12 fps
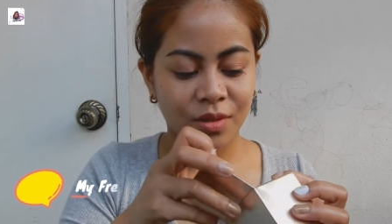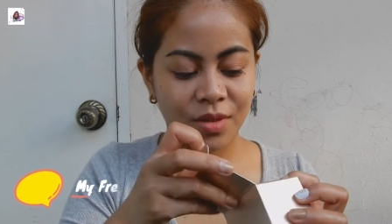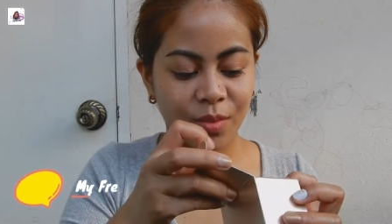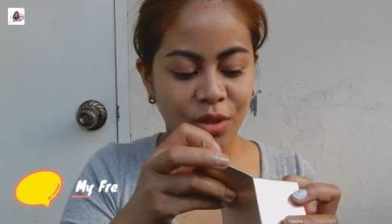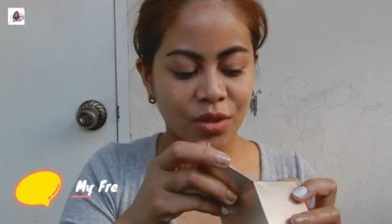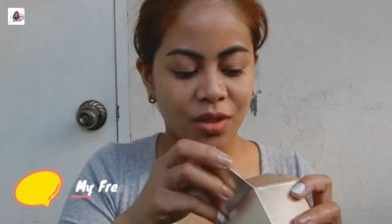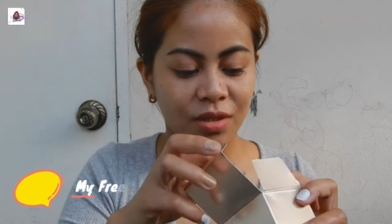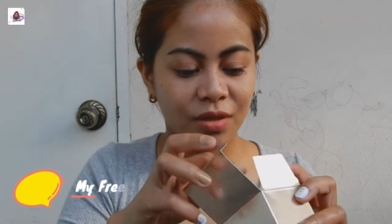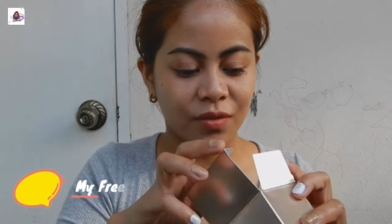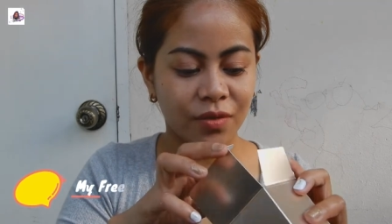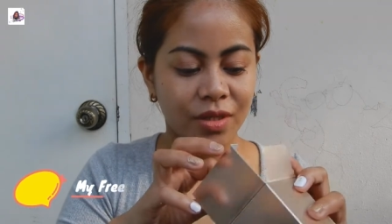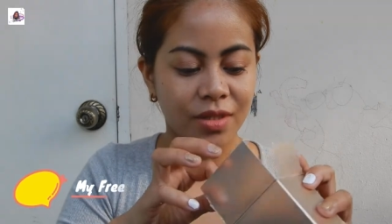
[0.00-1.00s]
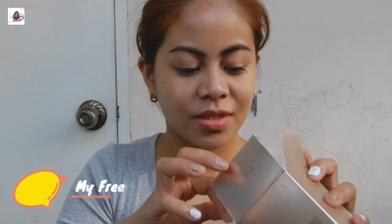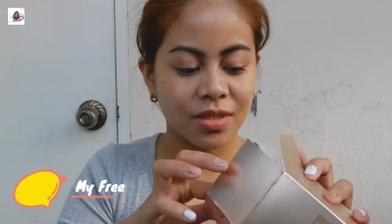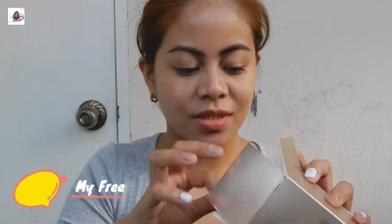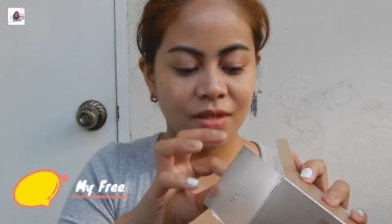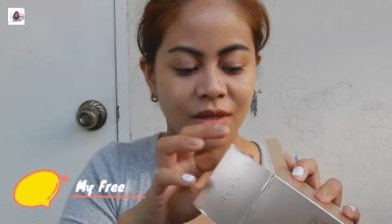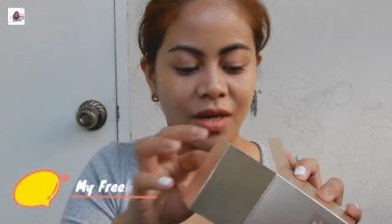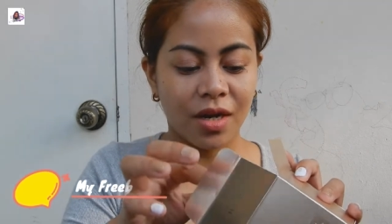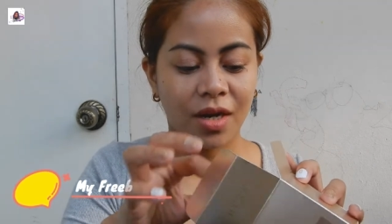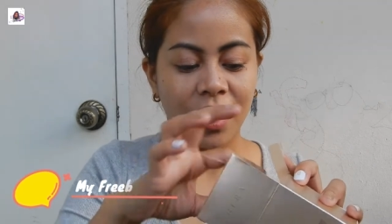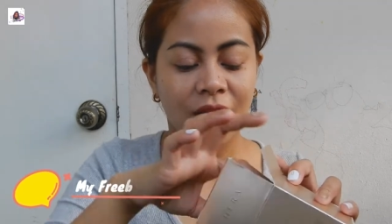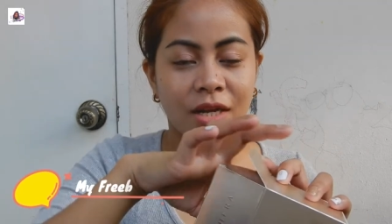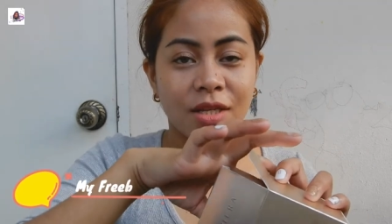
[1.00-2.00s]
especially Korean skincare.
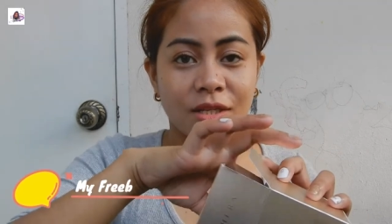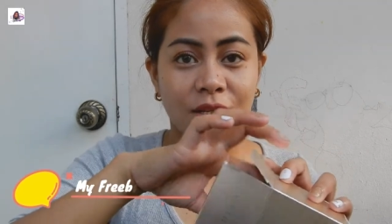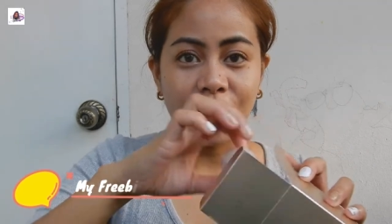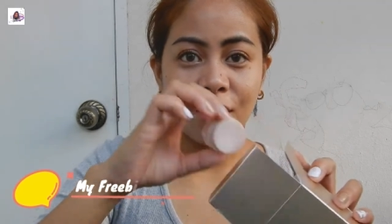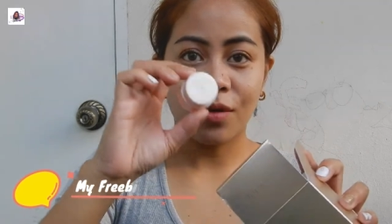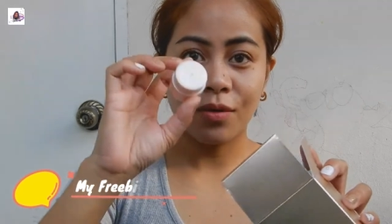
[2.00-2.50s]
So,